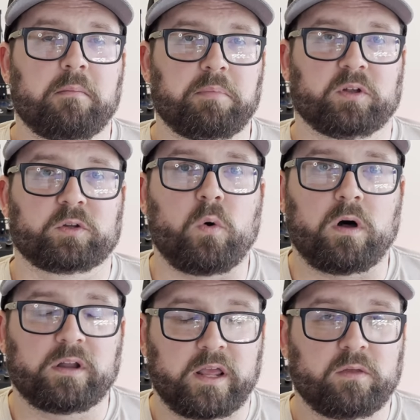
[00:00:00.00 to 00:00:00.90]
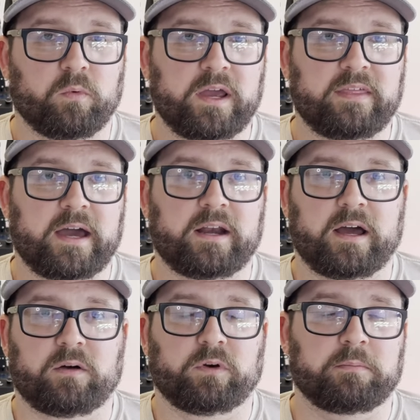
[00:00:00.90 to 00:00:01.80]
build quality, the way that
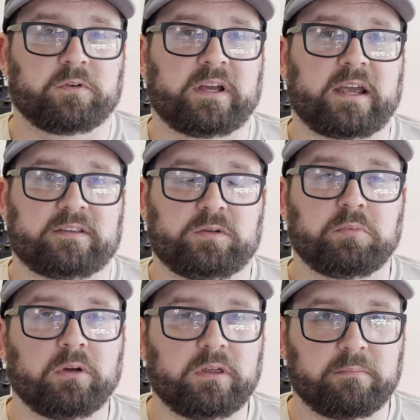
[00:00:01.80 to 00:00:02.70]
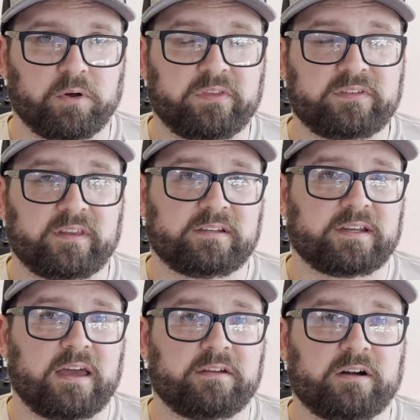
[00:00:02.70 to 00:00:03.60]
Ricmotech has you put this thing
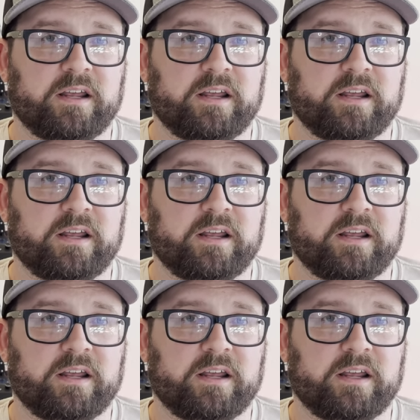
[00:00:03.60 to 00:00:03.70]
together,